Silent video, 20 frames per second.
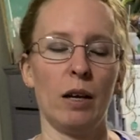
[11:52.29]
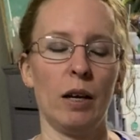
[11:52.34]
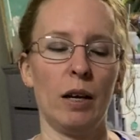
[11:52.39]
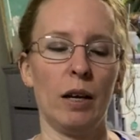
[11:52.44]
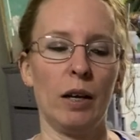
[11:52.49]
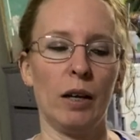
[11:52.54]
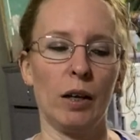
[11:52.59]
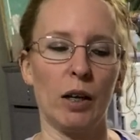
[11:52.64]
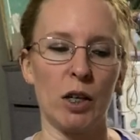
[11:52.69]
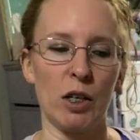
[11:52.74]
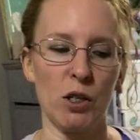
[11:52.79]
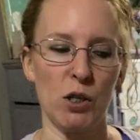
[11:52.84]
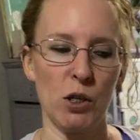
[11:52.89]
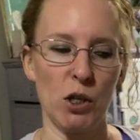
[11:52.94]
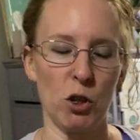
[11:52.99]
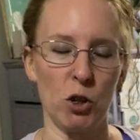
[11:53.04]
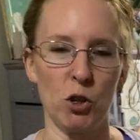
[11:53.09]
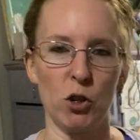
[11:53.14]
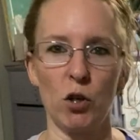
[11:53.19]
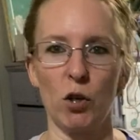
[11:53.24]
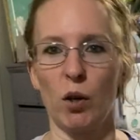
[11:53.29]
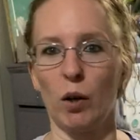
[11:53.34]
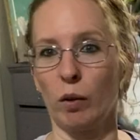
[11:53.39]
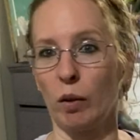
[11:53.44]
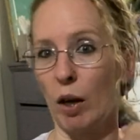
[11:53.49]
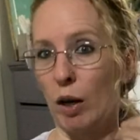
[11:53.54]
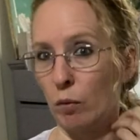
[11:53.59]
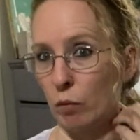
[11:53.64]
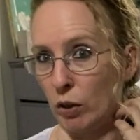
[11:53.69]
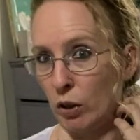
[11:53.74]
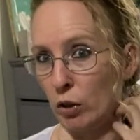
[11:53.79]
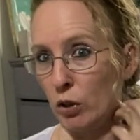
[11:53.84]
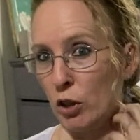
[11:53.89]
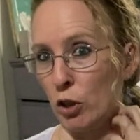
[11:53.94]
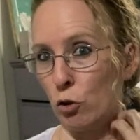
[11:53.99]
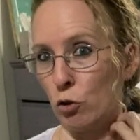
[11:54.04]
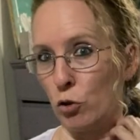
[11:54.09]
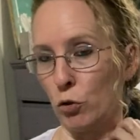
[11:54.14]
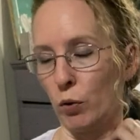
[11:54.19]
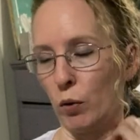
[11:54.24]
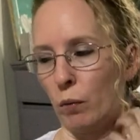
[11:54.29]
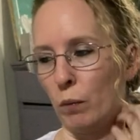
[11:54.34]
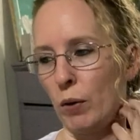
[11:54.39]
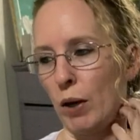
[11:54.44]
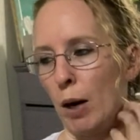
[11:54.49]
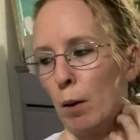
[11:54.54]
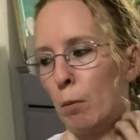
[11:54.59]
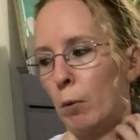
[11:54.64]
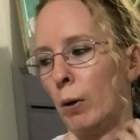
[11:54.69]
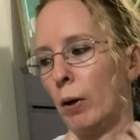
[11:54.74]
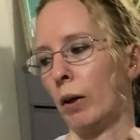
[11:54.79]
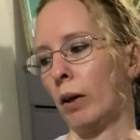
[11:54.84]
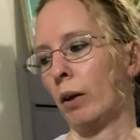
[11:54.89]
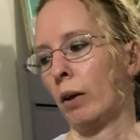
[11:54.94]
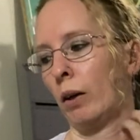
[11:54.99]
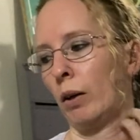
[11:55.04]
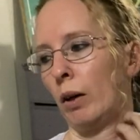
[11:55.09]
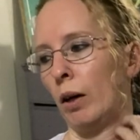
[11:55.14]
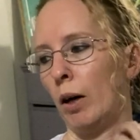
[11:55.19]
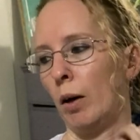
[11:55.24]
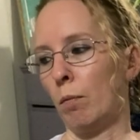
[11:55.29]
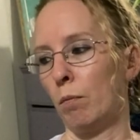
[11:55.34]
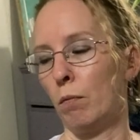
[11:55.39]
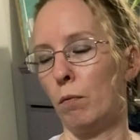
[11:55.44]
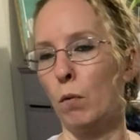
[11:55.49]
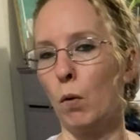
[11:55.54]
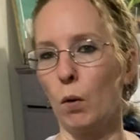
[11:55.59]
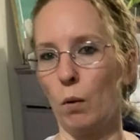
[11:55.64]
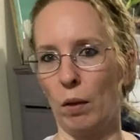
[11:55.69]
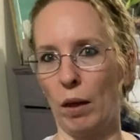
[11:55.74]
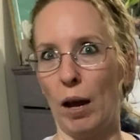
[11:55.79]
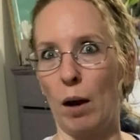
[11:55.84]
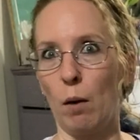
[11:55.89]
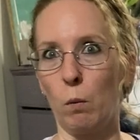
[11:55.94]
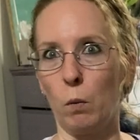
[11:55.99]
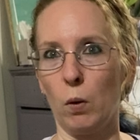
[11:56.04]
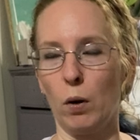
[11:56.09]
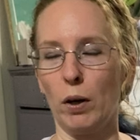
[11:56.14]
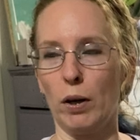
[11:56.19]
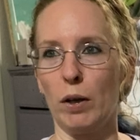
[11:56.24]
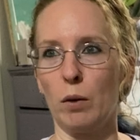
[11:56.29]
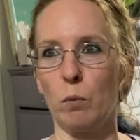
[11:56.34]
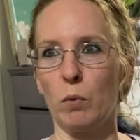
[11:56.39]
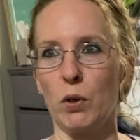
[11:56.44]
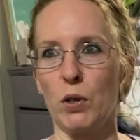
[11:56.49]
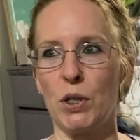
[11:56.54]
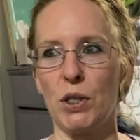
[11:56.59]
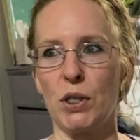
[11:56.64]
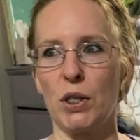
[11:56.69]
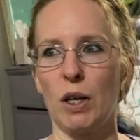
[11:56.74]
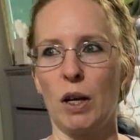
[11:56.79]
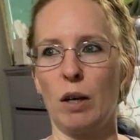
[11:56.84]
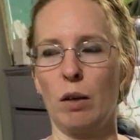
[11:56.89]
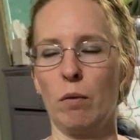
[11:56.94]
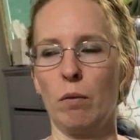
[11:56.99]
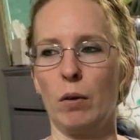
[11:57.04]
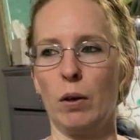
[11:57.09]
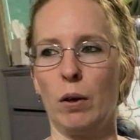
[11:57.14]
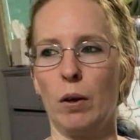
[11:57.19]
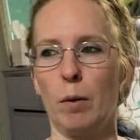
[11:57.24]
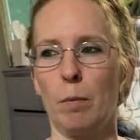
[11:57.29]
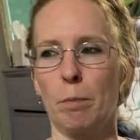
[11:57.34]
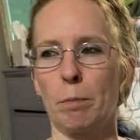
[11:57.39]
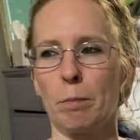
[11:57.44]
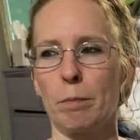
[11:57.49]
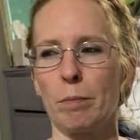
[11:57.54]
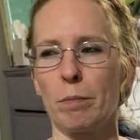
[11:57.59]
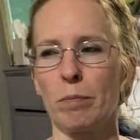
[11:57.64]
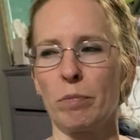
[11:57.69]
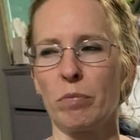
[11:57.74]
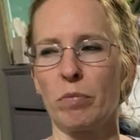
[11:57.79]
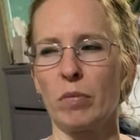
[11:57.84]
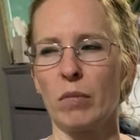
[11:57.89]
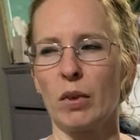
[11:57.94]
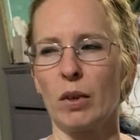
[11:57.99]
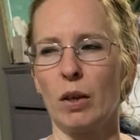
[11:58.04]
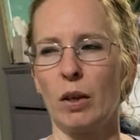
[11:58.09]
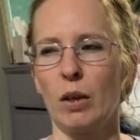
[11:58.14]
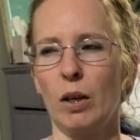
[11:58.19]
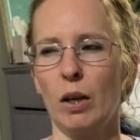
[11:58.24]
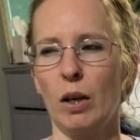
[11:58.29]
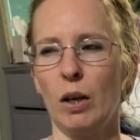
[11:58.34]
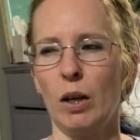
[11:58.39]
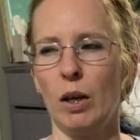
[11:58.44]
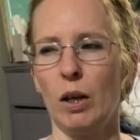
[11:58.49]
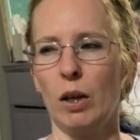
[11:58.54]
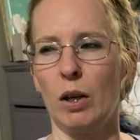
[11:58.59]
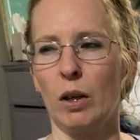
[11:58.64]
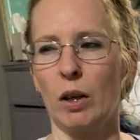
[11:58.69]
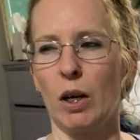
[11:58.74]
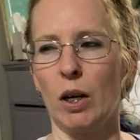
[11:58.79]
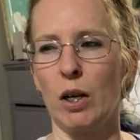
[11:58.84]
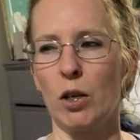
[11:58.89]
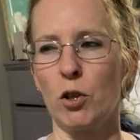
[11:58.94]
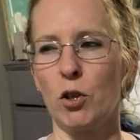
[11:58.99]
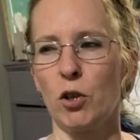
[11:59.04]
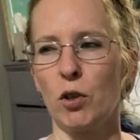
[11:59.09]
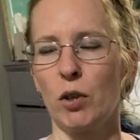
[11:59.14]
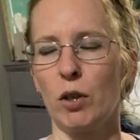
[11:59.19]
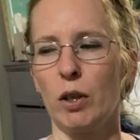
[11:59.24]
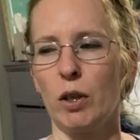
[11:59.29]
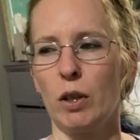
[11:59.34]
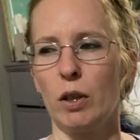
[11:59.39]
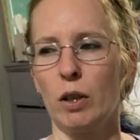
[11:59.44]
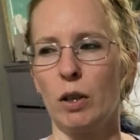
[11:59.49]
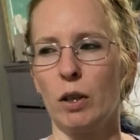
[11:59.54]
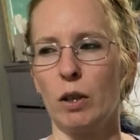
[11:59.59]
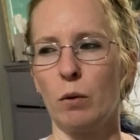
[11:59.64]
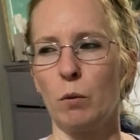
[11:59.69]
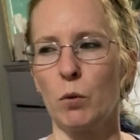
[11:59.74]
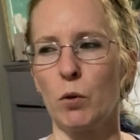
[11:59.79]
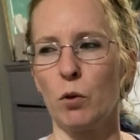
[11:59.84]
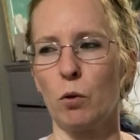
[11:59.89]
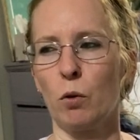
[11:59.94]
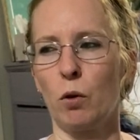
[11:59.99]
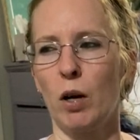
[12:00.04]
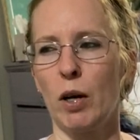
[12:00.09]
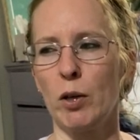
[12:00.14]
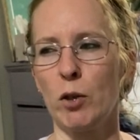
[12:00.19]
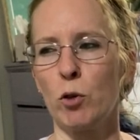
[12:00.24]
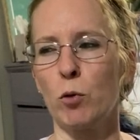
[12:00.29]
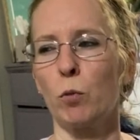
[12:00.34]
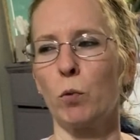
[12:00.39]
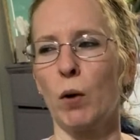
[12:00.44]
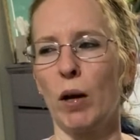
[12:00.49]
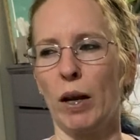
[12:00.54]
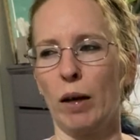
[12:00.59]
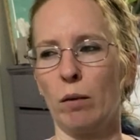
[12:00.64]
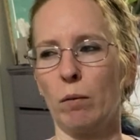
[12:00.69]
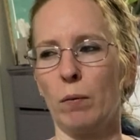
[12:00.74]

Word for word: And I stitched it on kind of an unusual fabric um, for that one. It was kind of, um, oh gosh, it was a crossed wing